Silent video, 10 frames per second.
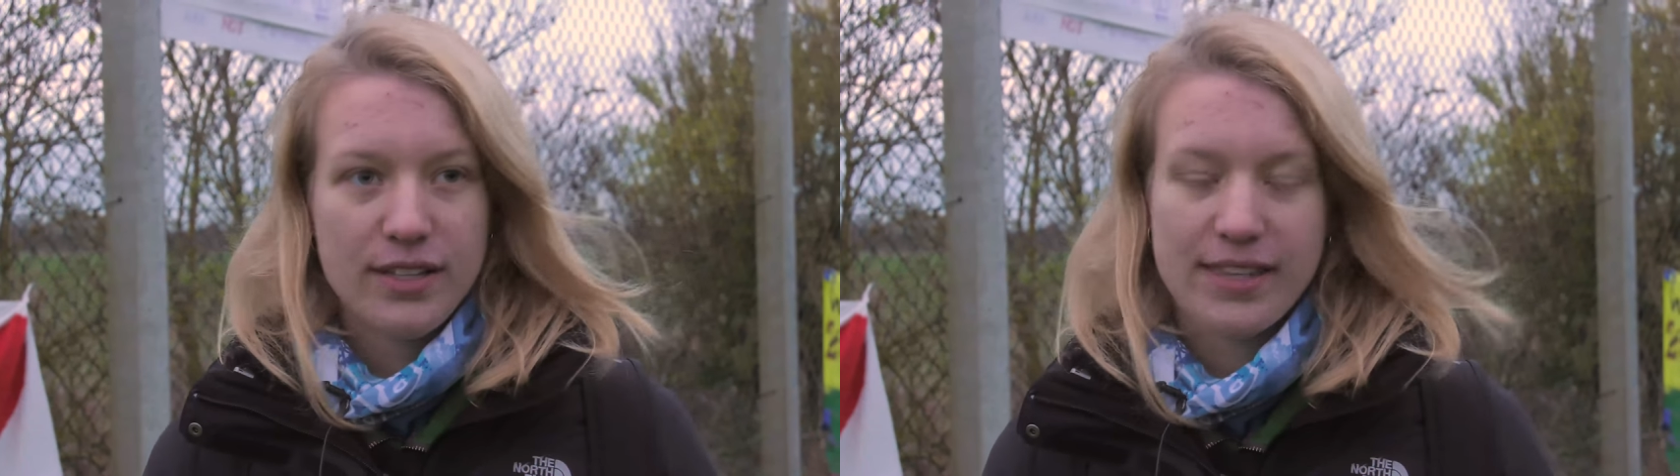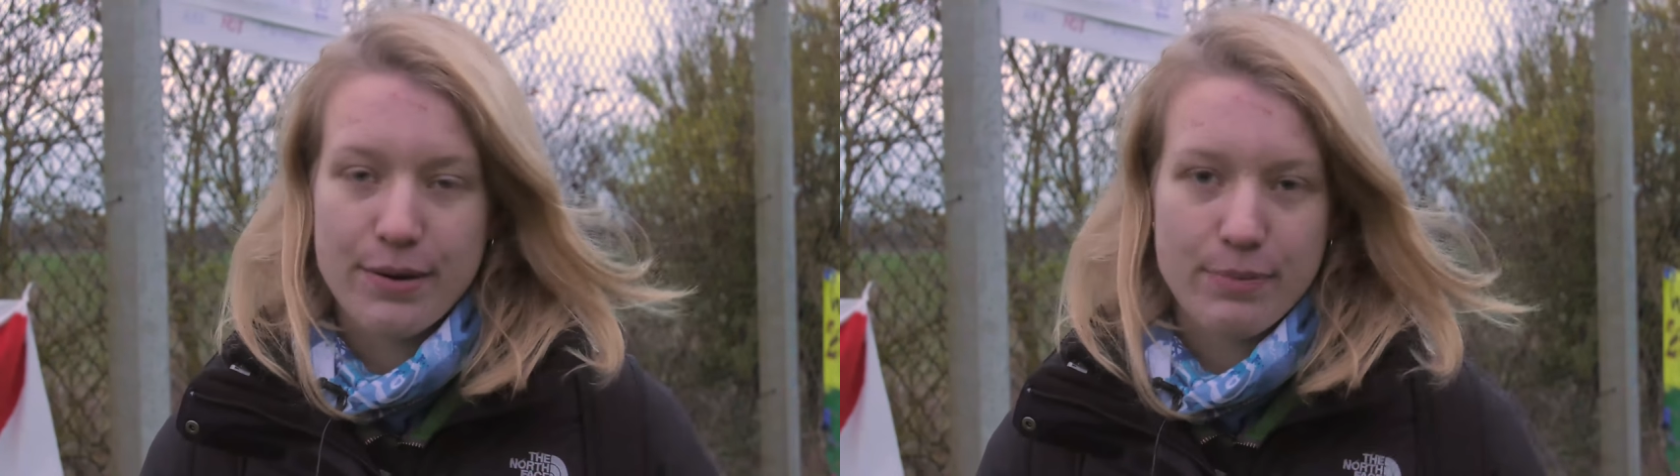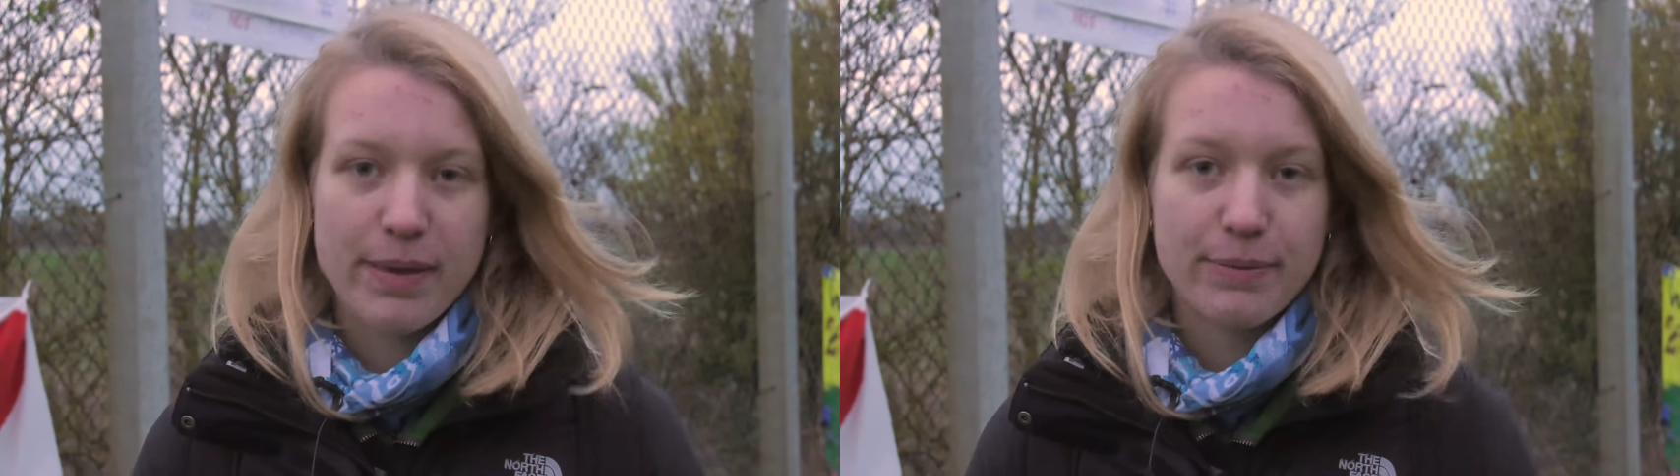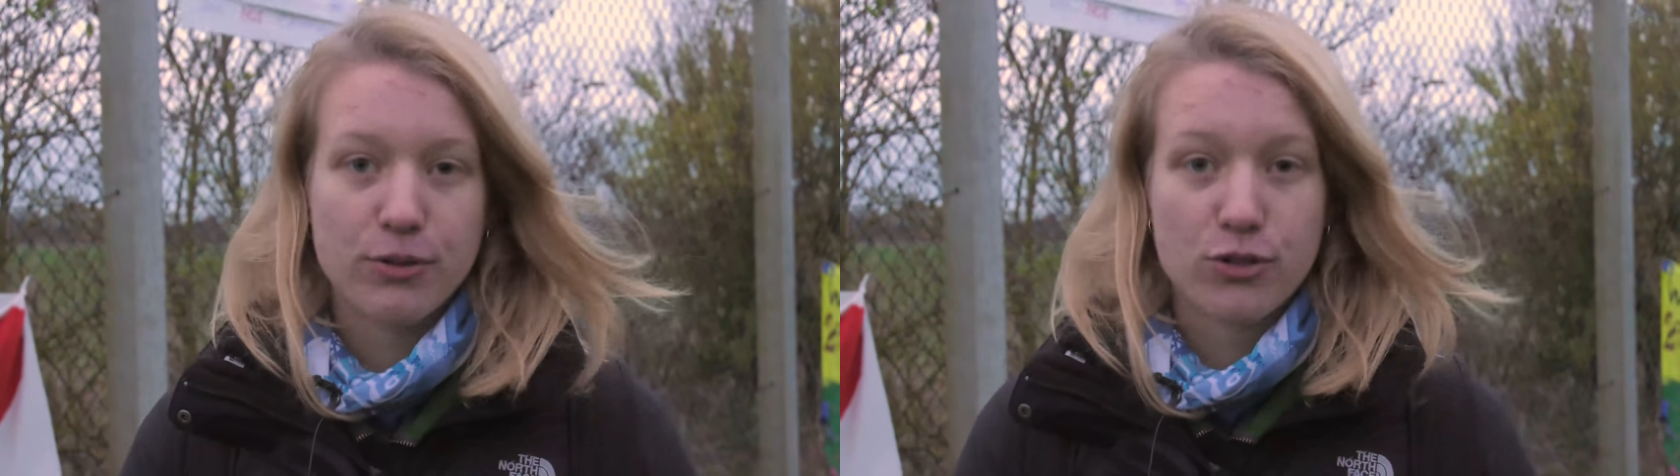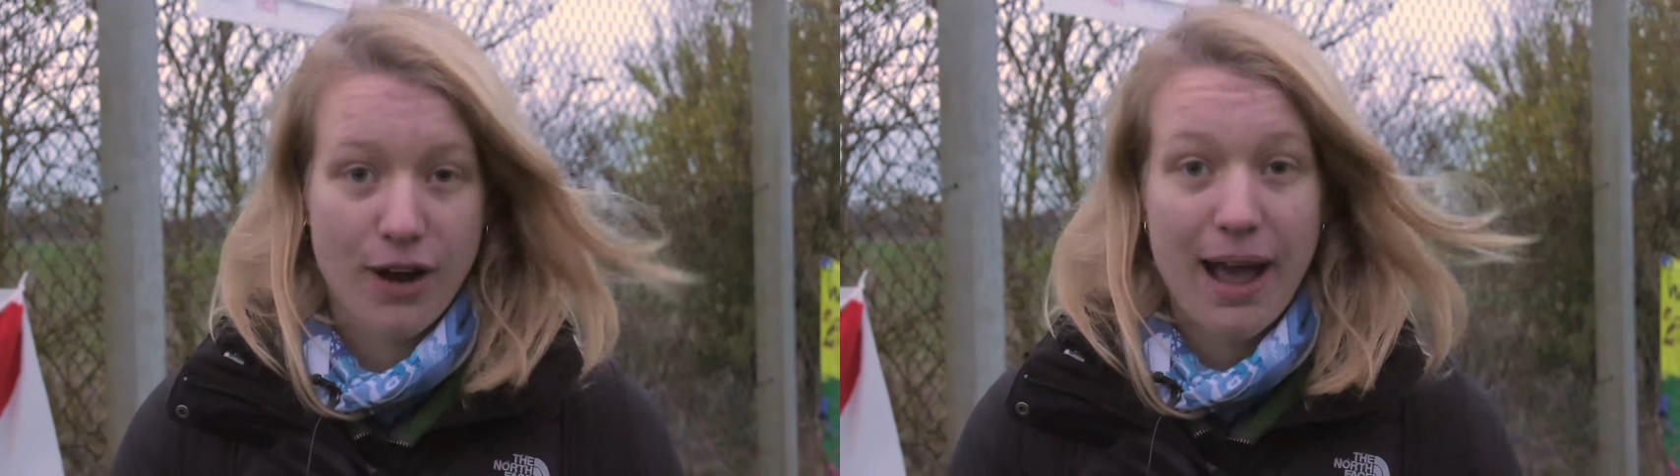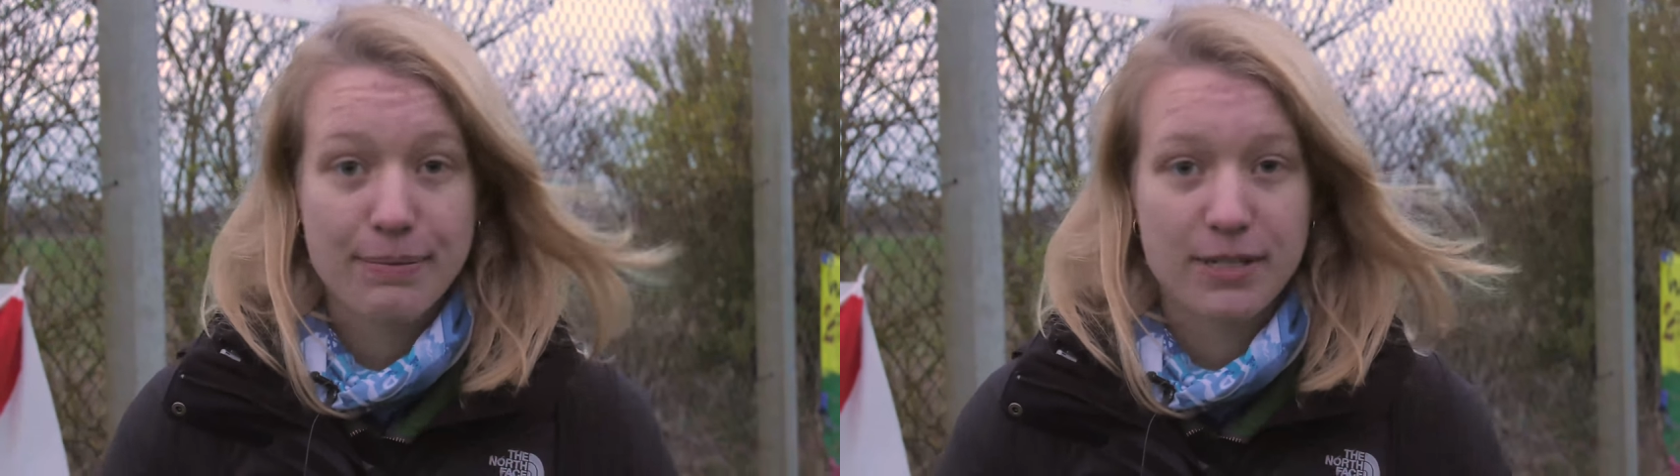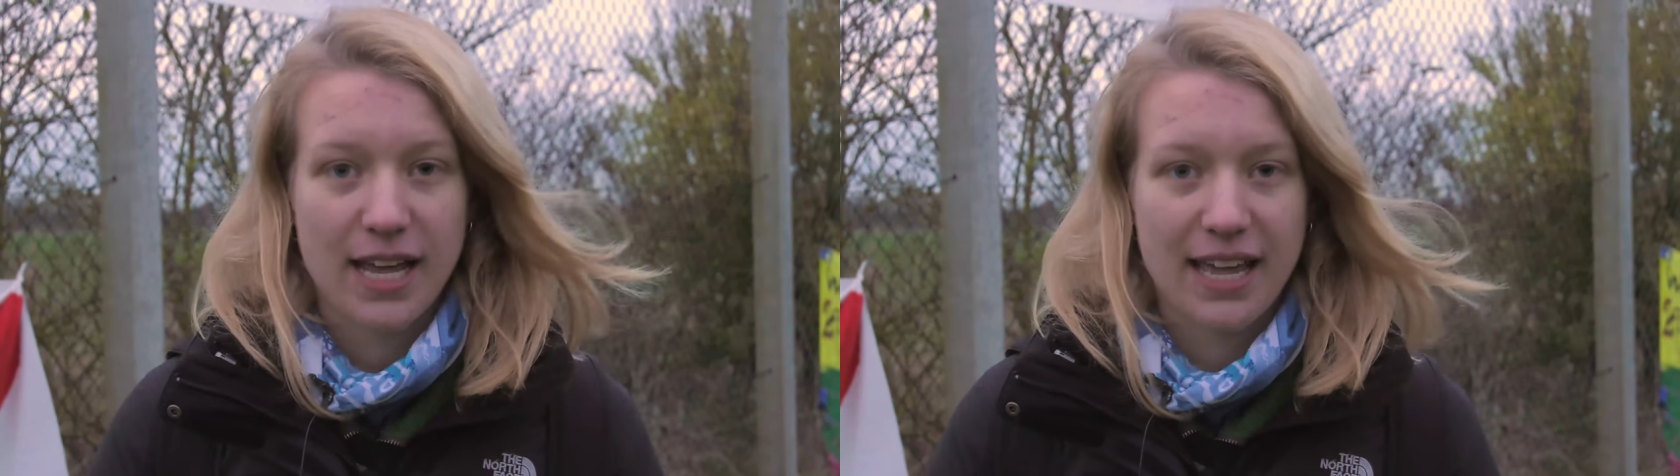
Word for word: there were people trapped